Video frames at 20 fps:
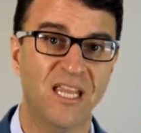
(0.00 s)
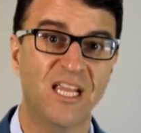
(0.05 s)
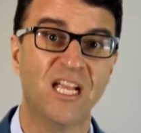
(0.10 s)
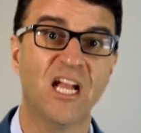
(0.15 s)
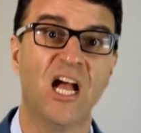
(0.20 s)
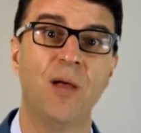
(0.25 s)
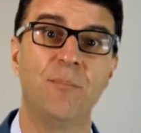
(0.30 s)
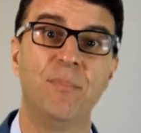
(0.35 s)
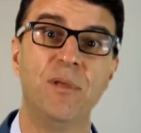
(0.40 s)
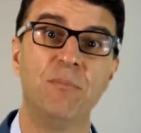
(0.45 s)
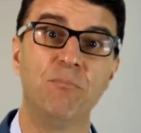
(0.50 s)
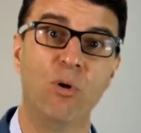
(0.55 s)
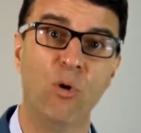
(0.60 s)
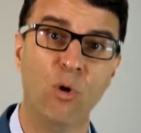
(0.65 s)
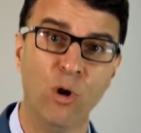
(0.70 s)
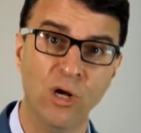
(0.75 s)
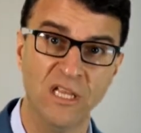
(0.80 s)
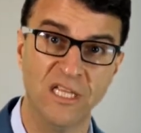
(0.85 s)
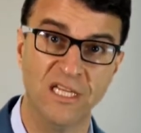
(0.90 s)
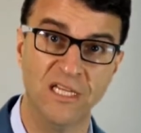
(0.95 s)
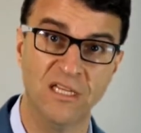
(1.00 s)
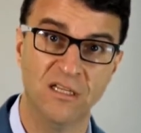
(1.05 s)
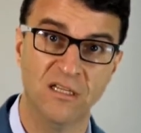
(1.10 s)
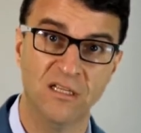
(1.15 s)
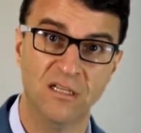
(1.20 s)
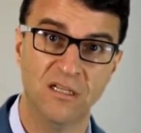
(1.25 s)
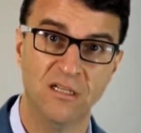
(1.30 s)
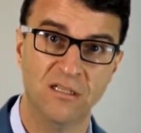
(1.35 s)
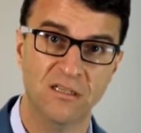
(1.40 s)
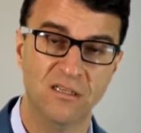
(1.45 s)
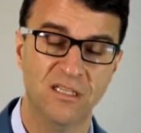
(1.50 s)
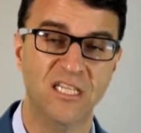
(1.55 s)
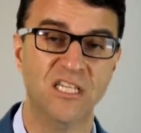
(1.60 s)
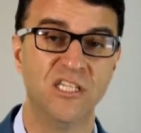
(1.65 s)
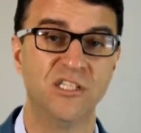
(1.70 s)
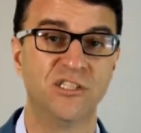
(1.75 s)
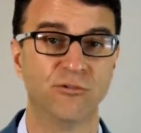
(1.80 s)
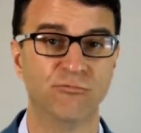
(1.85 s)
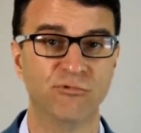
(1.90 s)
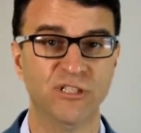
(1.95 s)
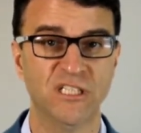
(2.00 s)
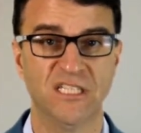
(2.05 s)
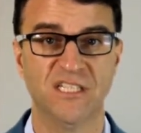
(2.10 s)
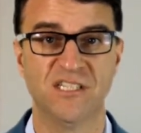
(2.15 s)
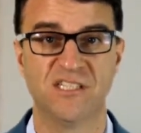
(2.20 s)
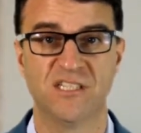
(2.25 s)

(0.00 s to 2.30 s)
they copy poorly, leading to really